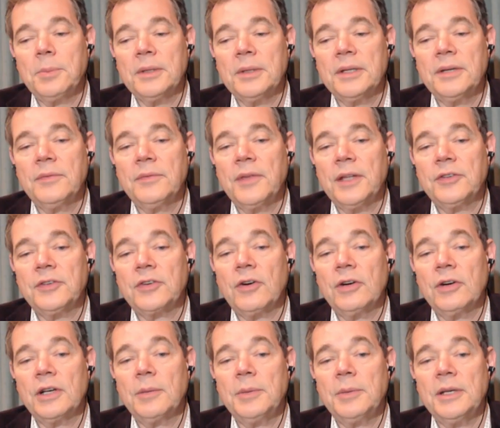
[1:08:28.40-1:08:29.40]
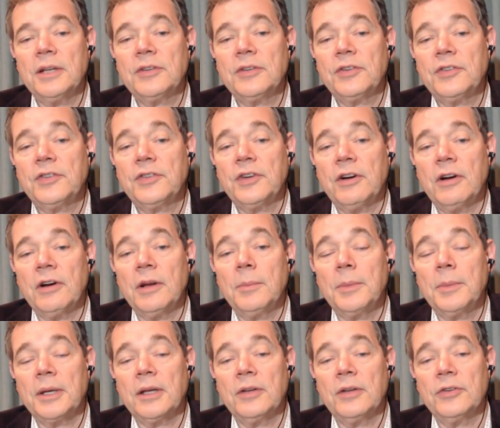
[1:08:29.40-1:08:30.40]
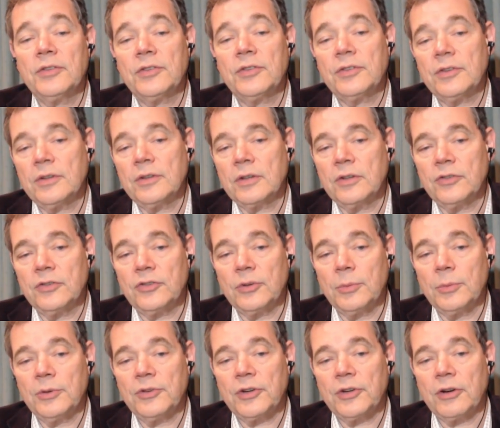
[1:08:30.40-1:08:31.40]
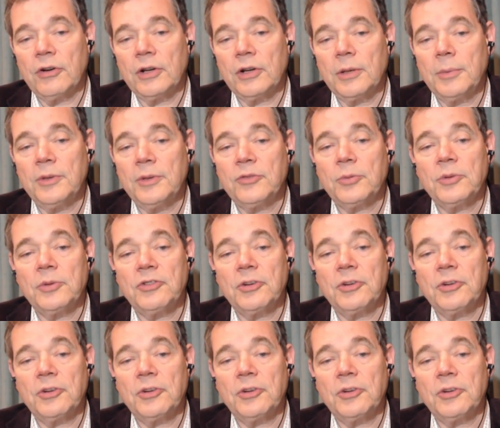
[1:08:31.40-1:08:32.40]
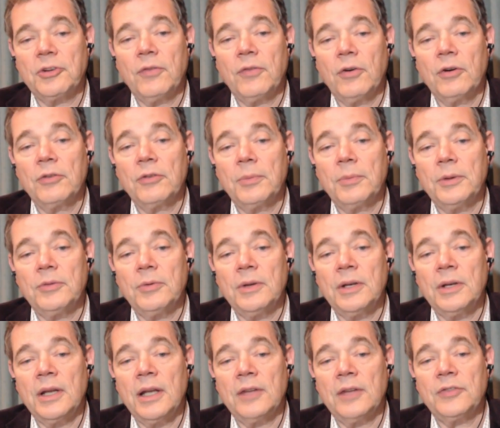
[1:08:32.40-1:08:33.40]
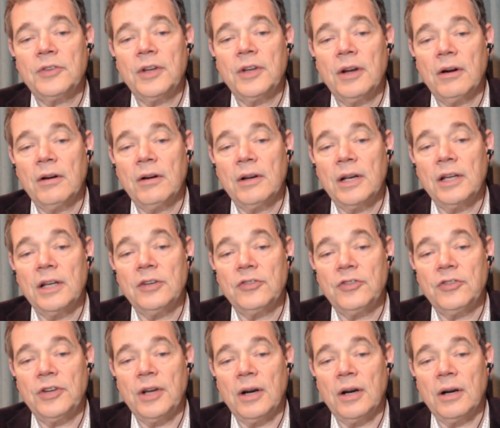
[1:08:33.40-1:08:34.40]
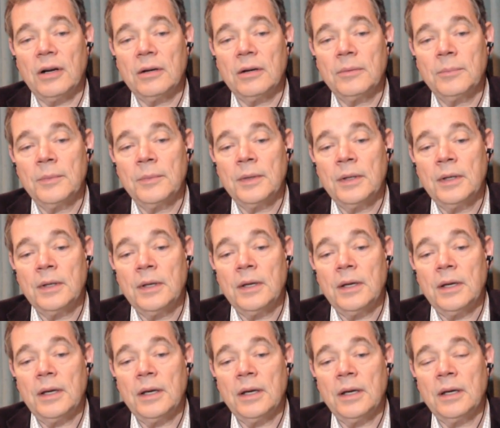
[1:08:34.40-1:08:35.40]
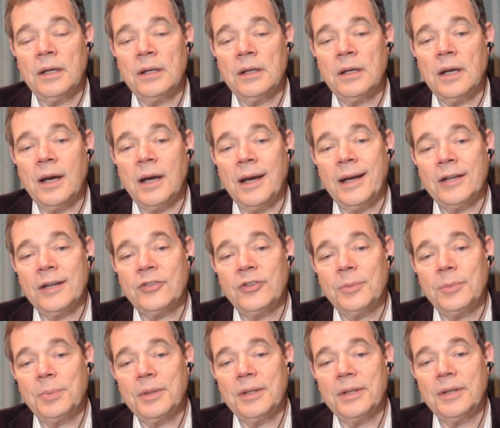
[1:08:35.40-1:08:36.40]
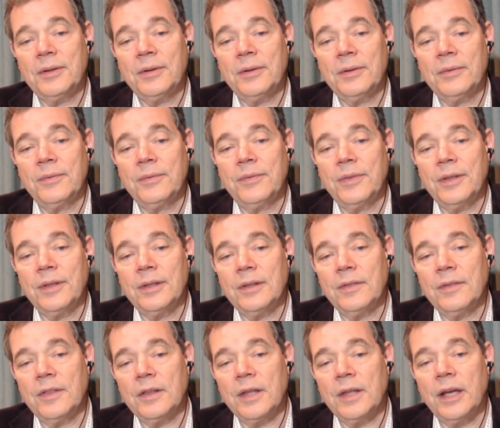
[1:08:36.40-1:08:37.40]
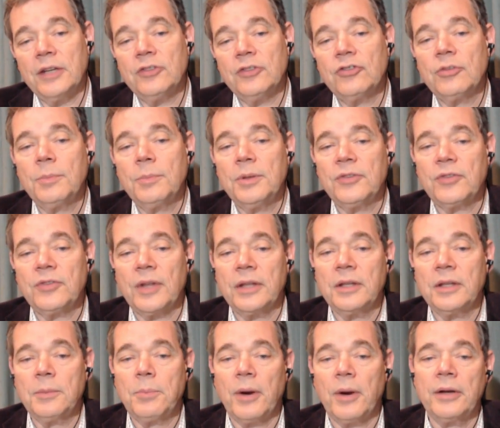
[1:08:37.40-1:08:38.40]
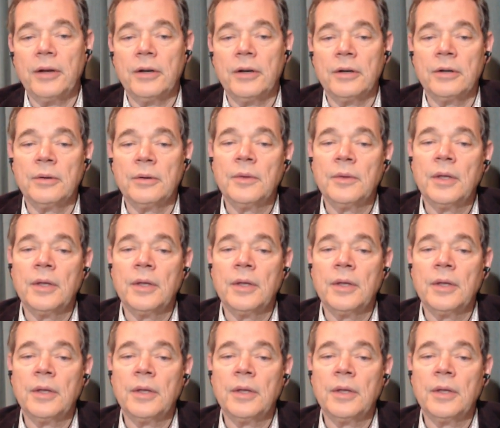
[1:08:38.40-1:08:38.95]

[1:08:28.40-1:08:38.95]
believe that's going to be necessary because consumers are going to be switching back and forth between SDR and HDR. And I actually believe that the light should be slightly brighter